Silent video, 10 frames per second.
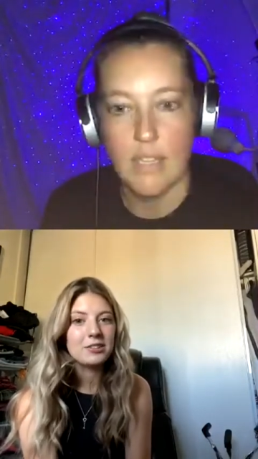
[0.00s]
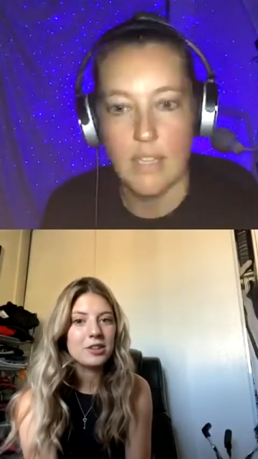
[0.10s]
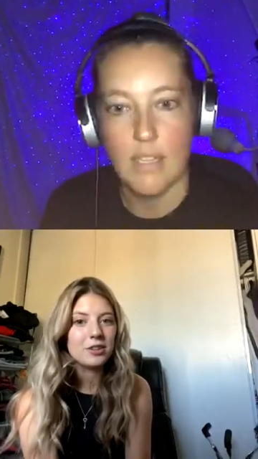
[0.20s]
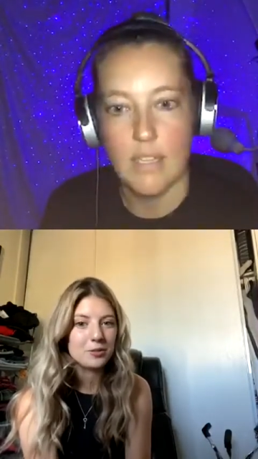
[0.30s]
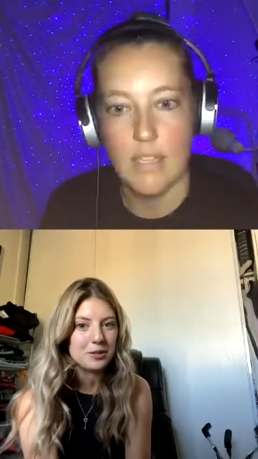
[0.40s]
Speaker 1: at
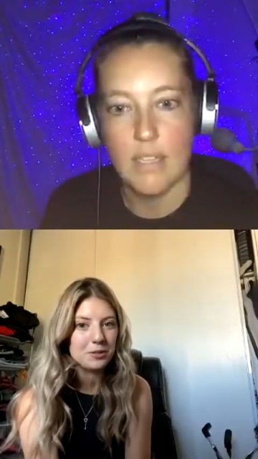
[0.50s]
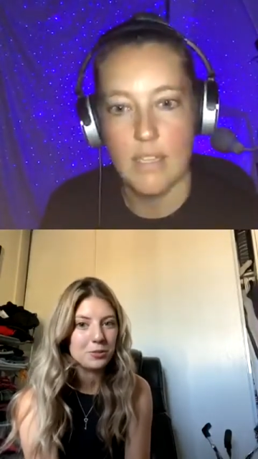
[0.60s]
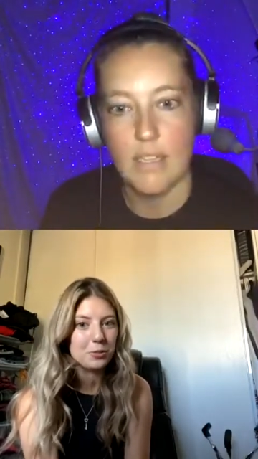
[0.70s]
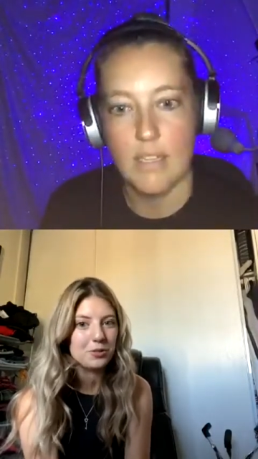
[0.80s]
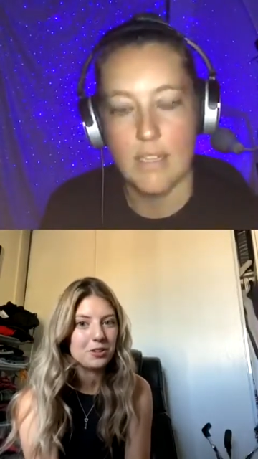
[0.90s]
3
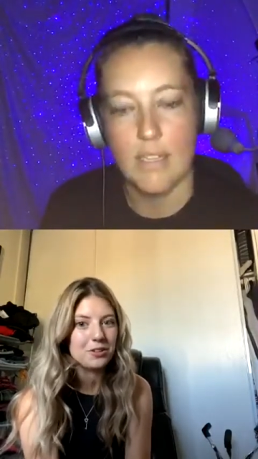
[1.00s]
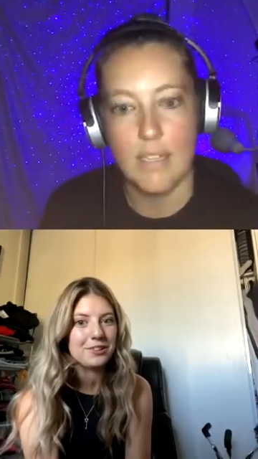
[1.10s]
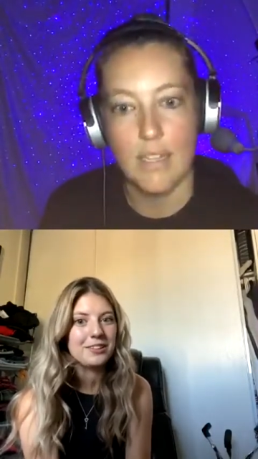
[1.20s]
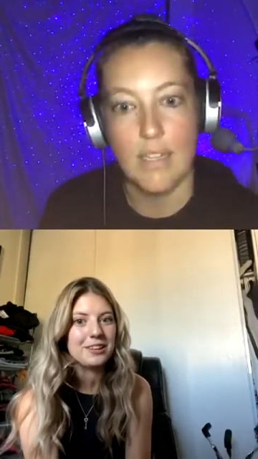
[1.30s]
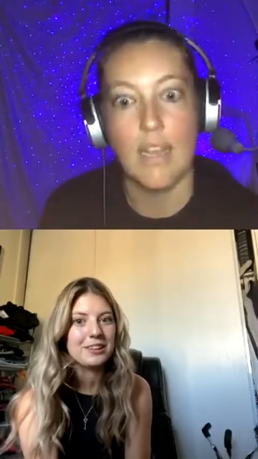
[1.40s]
schools
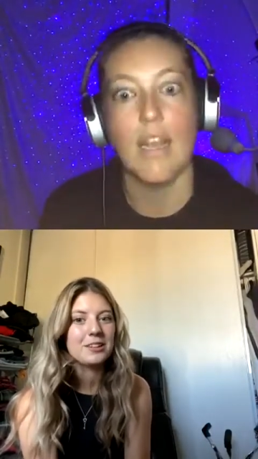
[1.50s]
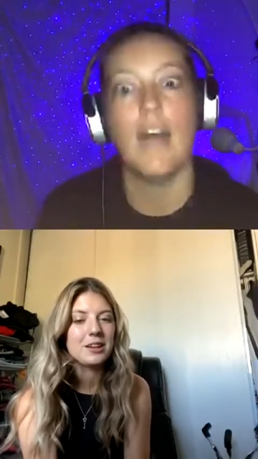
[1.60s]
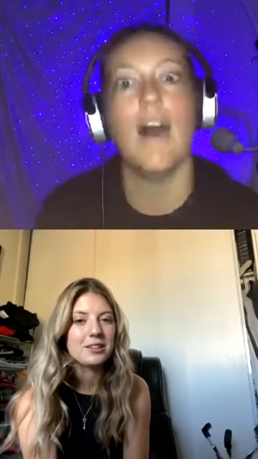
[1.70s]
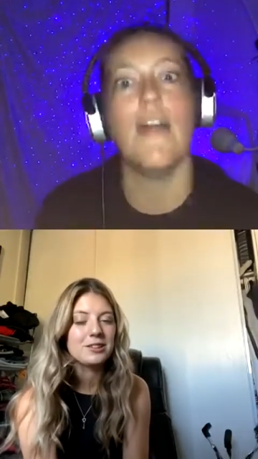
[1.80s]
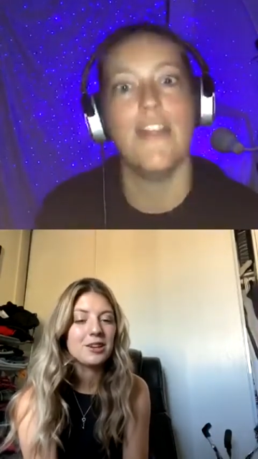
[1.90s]
currently. I
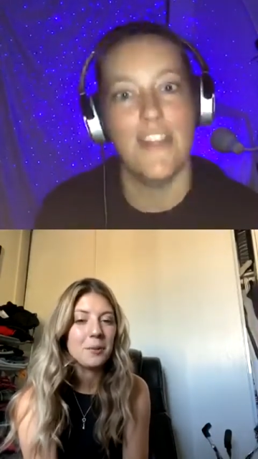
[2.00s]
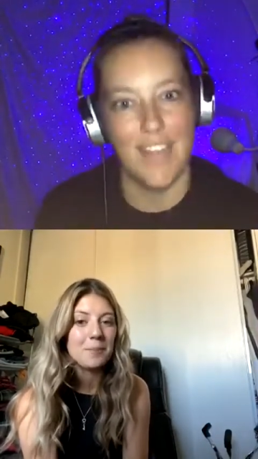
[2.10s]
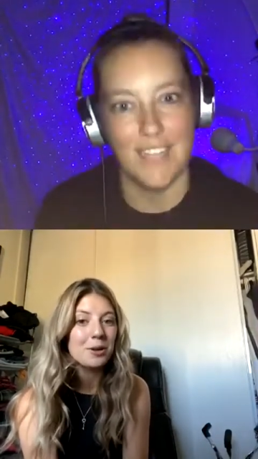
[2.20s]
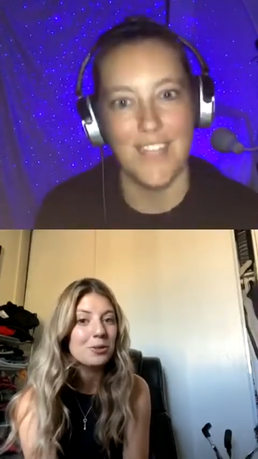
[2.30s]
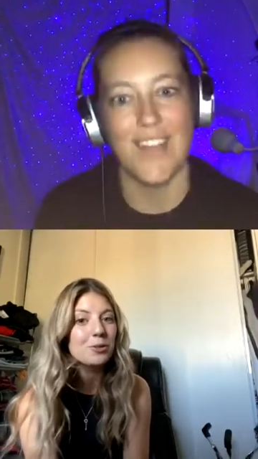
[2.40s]
Speaker 2: teach at a
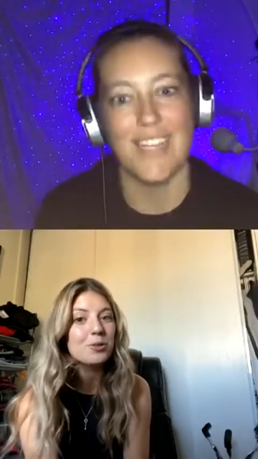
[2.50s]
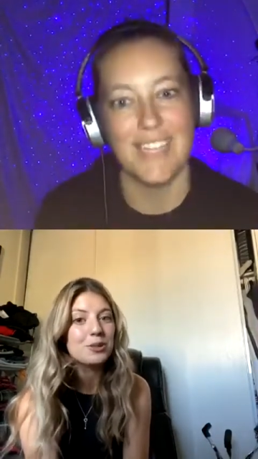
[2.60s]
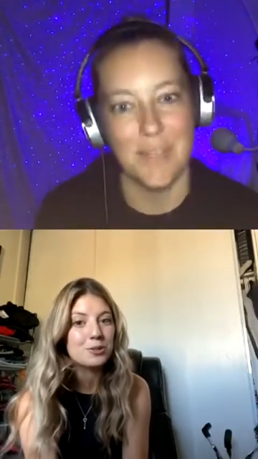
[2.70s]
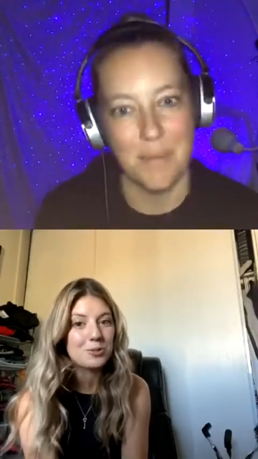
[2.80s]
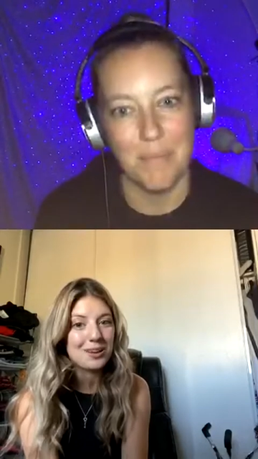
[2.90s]
middle school and
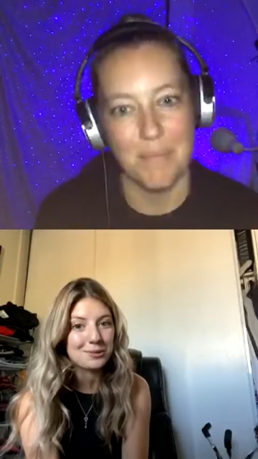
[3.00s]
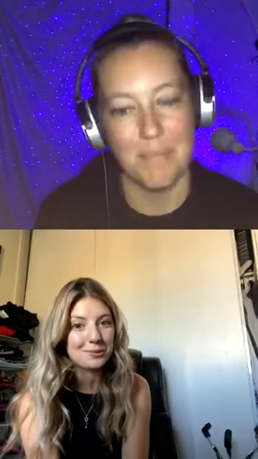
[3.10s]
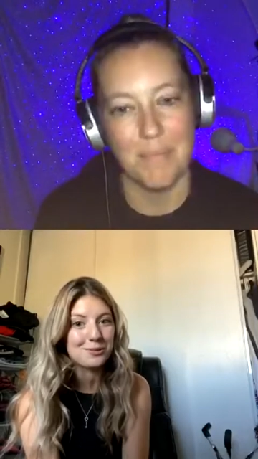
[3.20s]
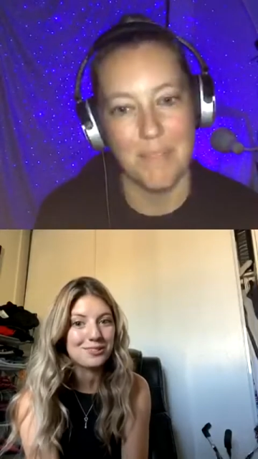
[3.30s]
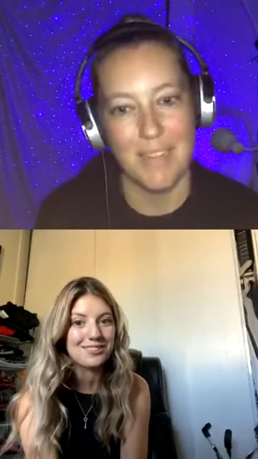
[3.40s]
2 high
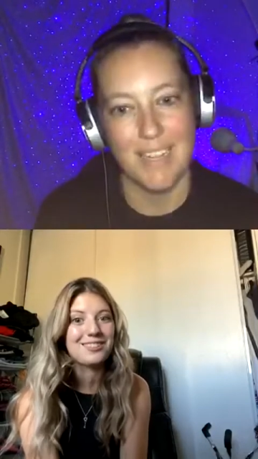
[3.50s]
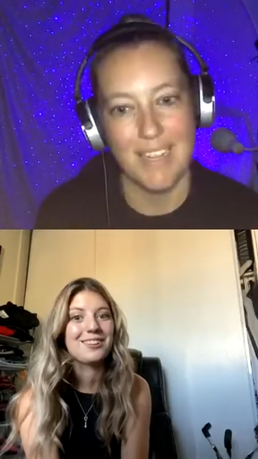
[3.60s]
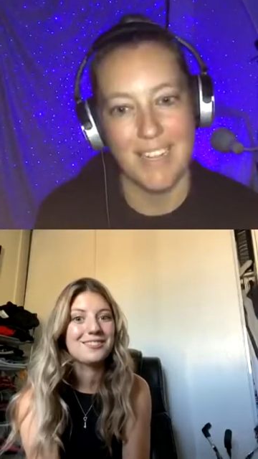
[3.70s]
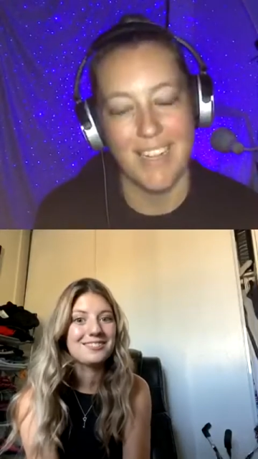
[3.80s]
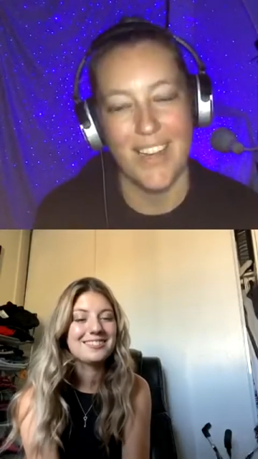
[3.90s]
schools. So
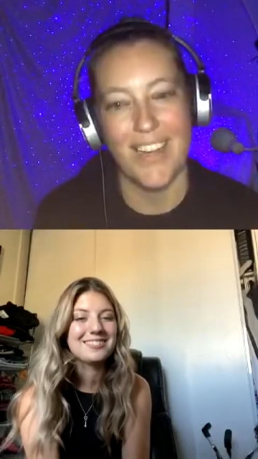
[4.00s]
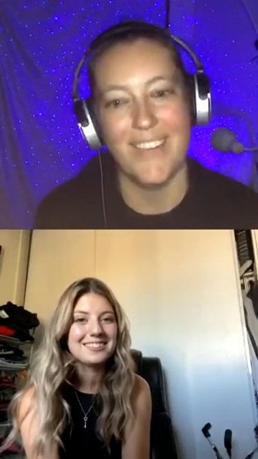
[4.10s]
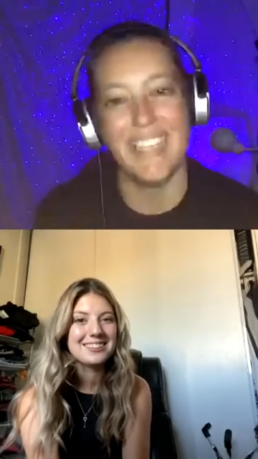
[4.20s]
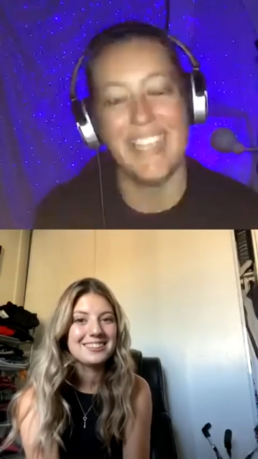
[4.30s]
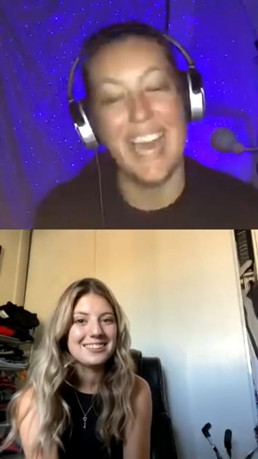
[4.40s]

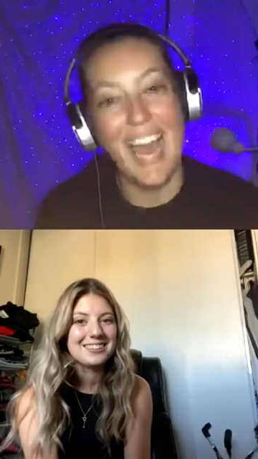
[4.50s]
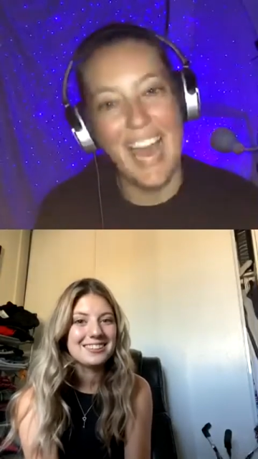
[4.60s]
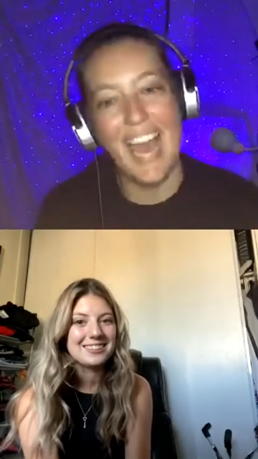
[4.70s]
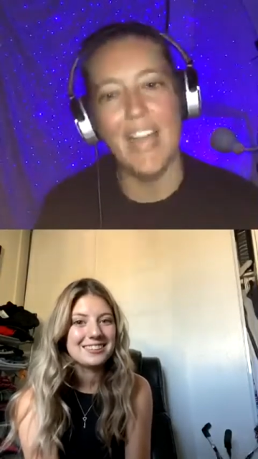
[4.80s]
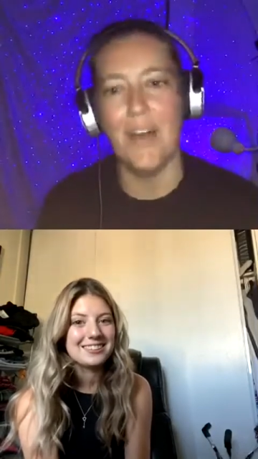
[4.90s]
yay!
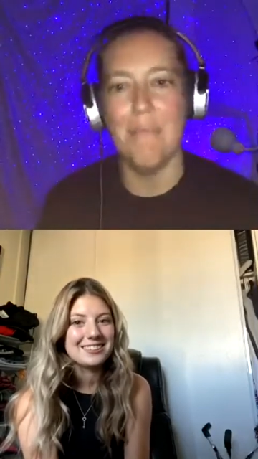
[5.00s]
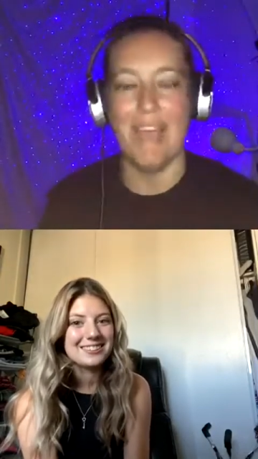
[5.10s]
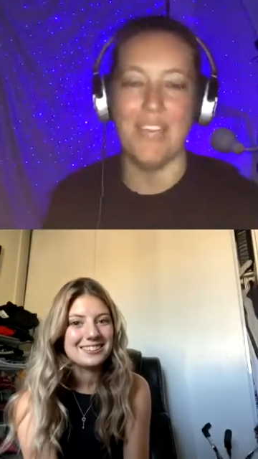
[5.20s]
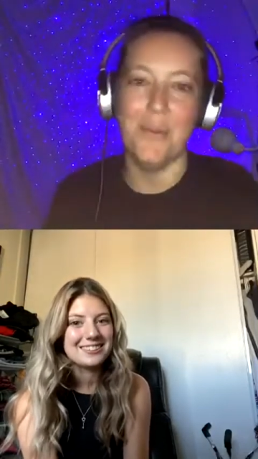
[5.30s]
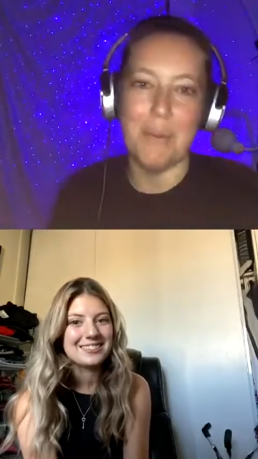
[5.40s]
Oh man,
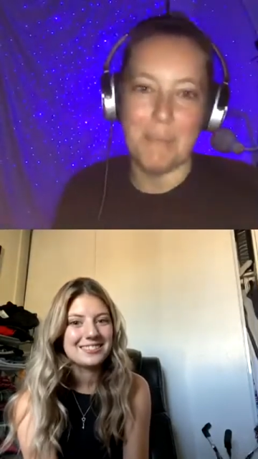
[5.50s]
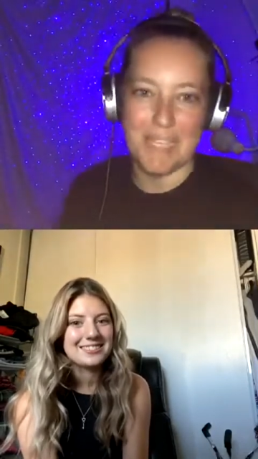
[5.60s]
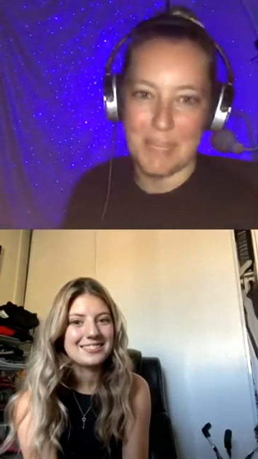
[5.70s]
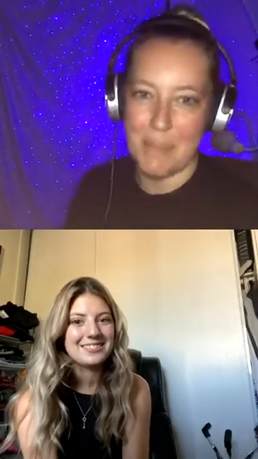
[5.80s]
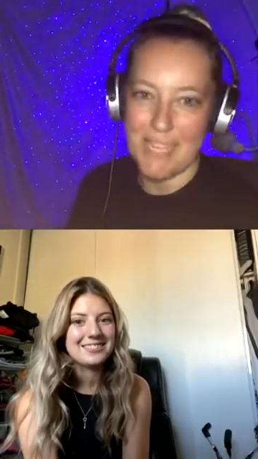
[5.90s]
you are busy
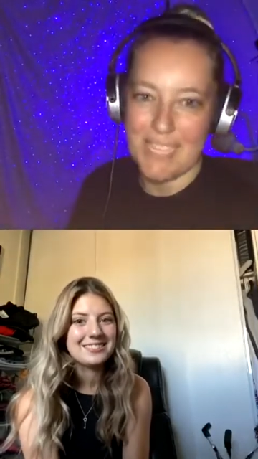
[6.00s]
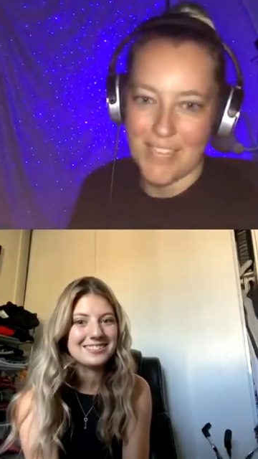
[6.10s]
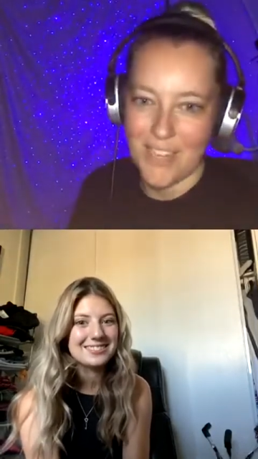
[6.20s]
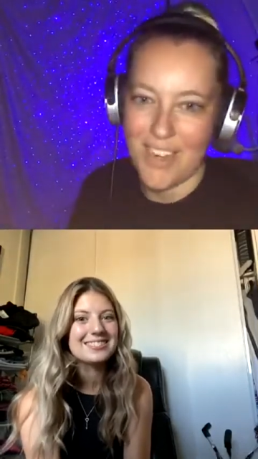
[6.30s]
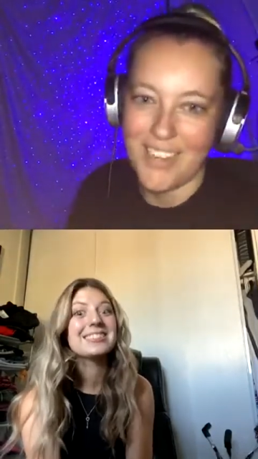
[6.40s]

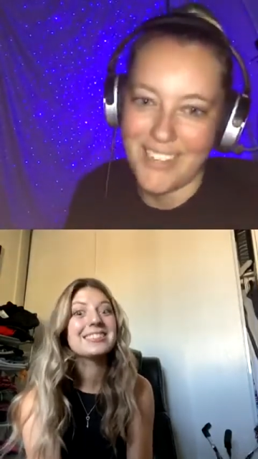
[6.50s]
girl.